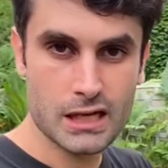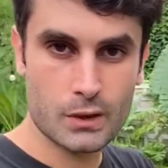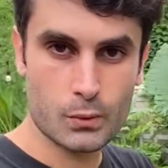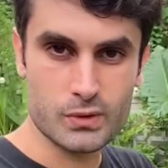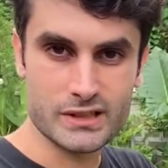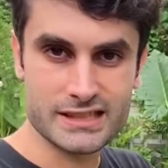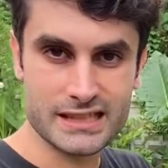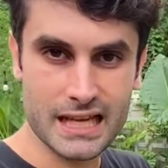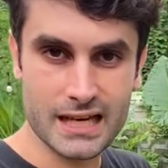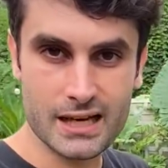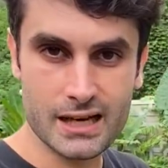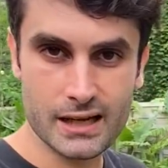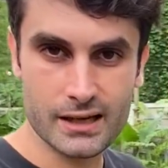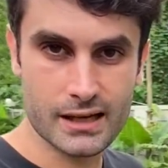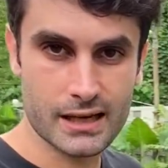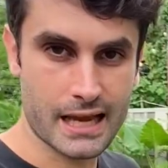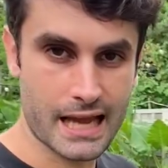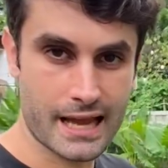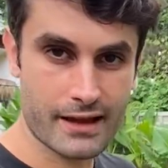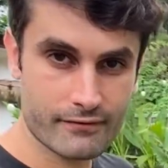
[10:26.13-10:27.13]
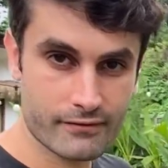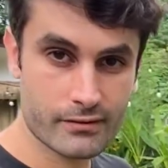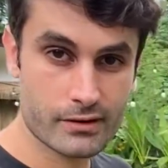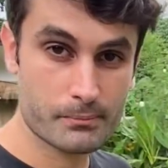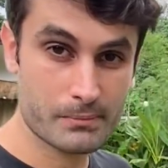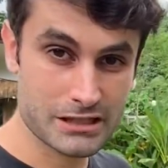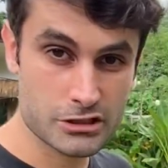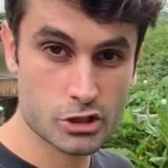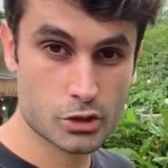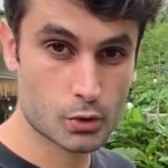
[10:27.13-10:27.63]
we still have
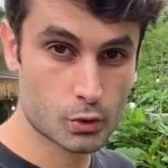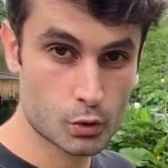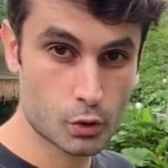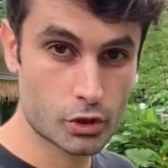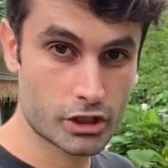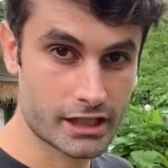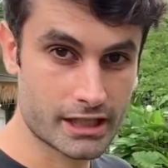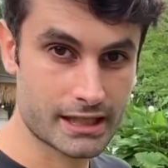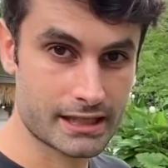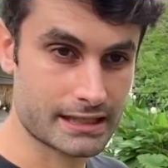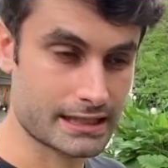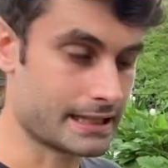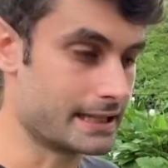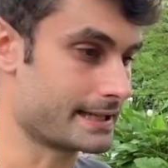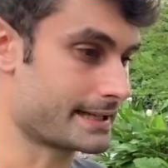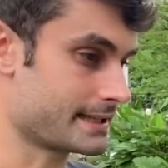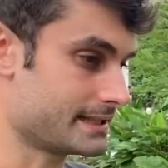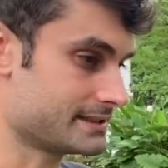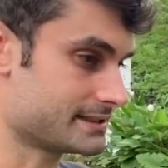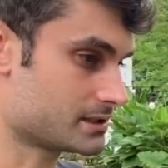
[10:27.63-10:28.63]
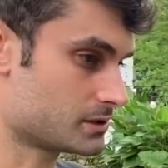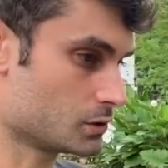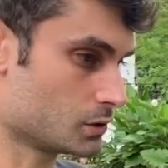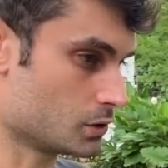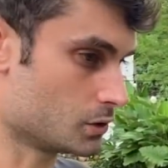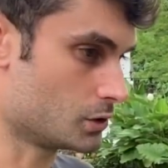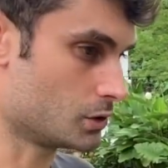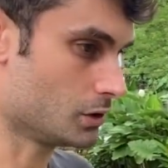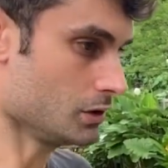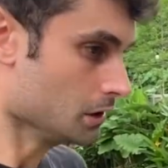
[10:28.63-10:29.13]
much to do here in the garden.
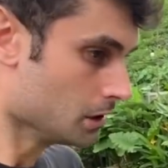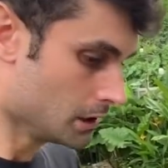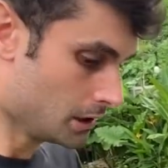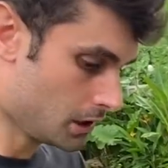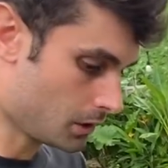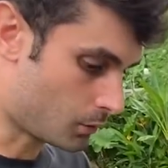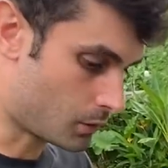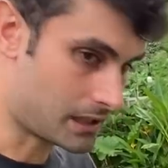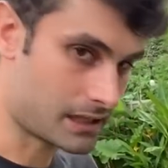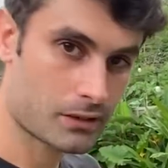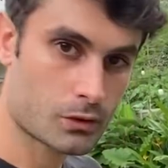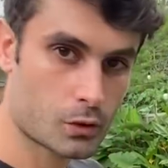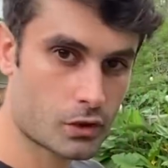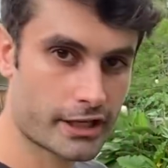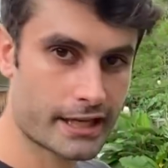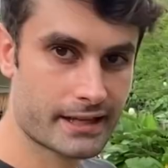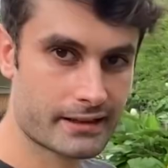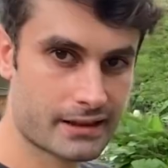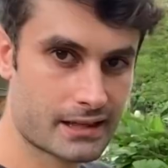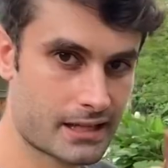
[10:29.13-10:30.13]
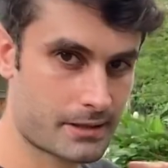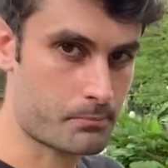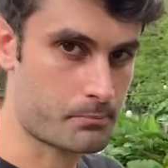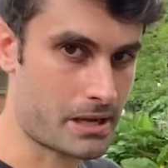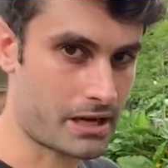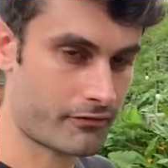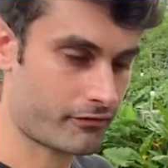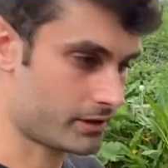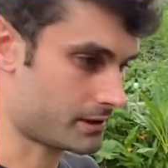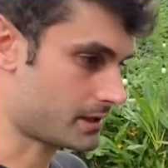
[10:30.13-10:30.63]
So, volant curiente,
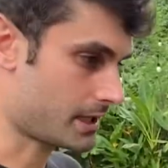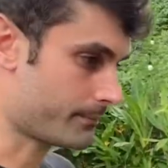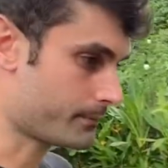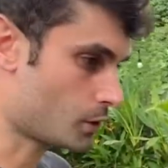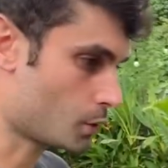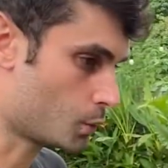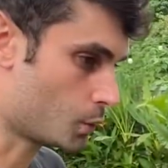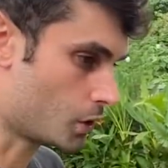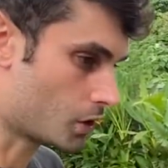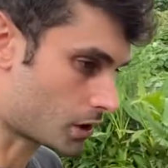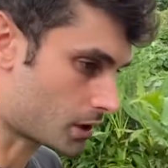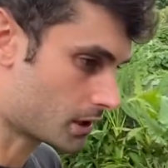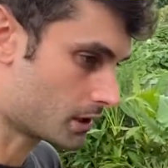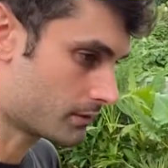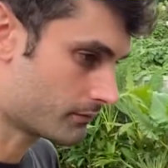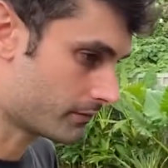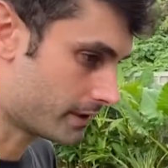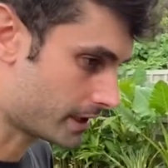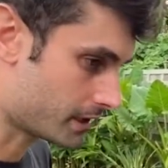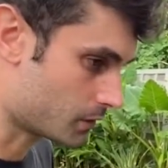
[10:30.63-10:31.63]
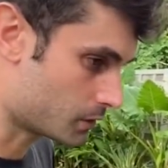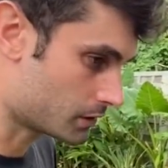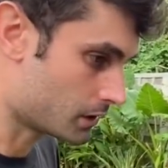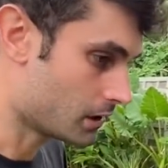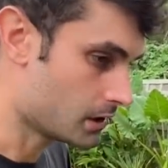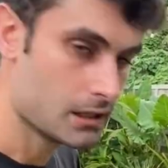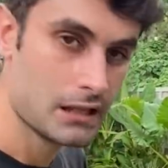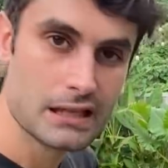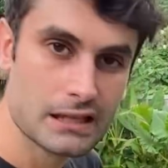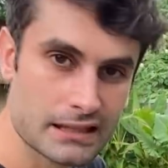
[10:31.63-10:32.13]
perfect time to work. Very good.
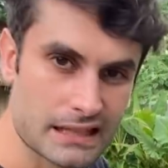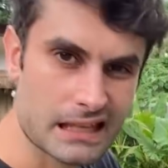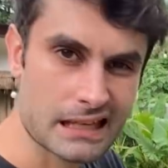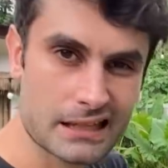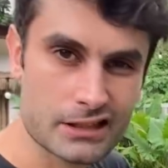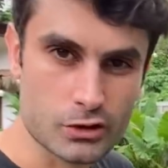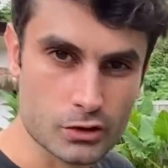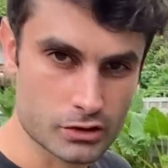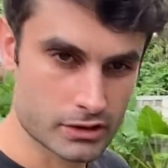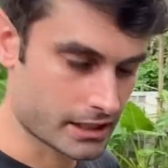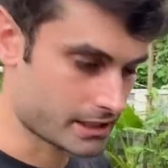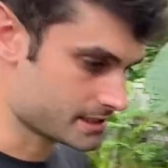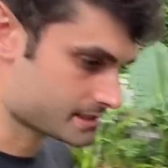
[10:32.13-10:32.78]
Thing I know, there